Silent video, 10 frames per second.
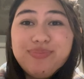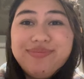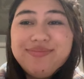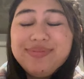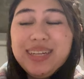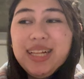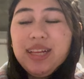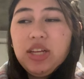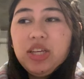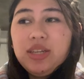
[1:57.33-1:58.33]

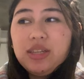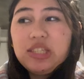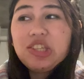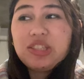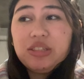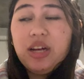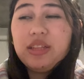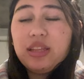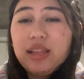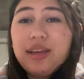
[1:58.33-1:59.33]
I took a
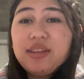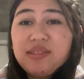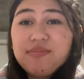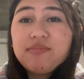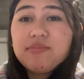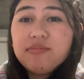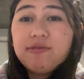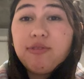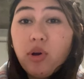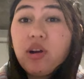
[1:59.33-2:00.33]
solid like
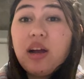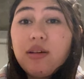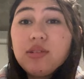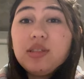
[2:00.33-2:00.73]
four hour